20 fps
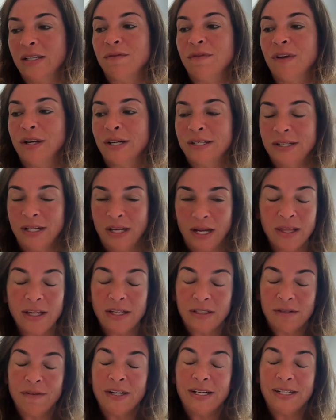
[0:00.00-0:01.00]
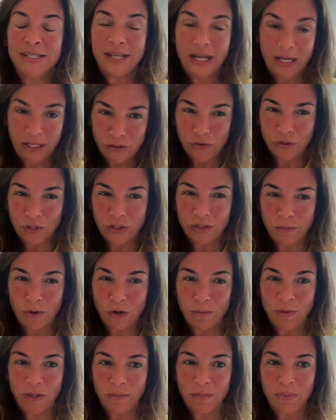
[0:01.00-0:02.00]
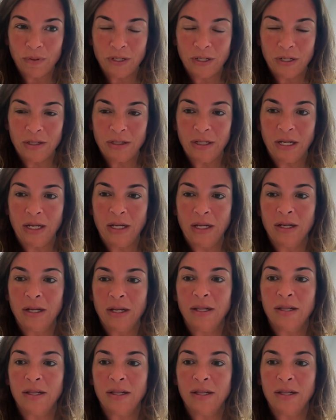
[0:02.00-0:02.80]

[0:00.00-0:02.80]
I think it's a very dangerous moment politically